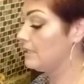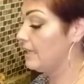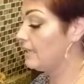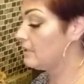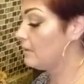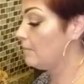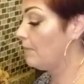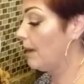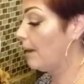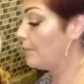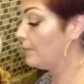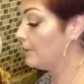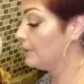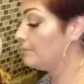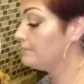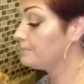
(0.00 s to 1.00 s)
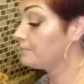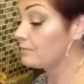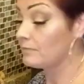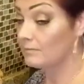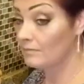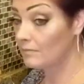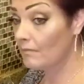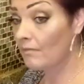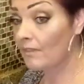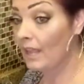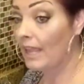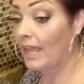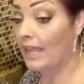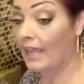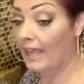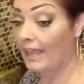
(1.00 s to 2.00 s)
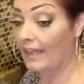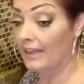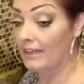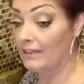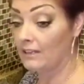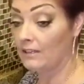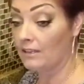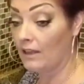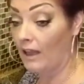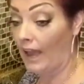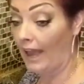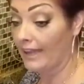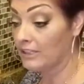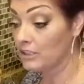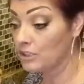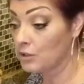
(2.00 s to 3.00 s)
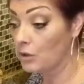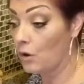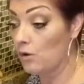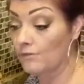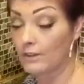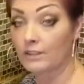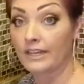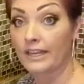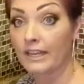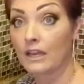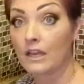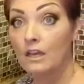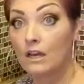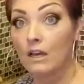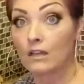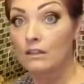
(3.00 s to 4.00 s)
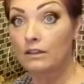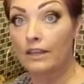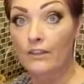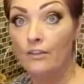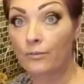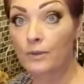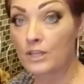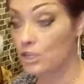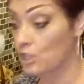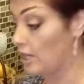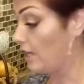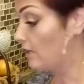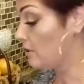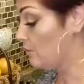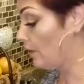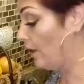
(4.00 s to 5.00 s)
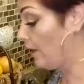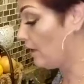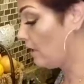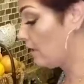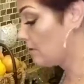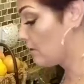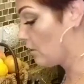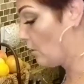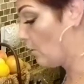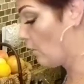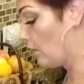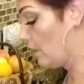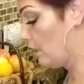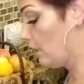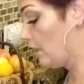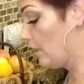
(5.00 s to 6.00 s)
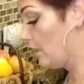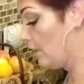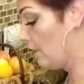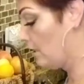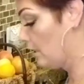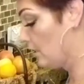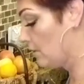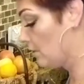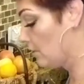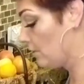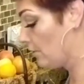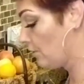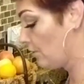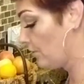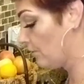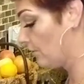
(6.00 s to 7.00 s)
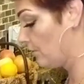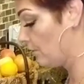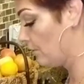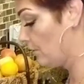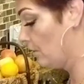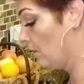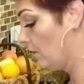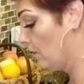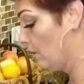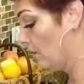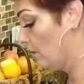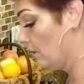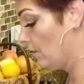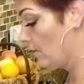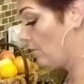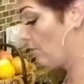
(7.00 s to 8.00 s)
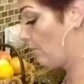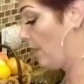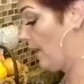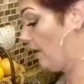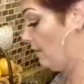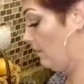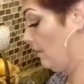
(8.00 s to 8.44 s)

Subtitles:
take some pepper, and I just go over like 3 shakes, right? So 1, 2, 3.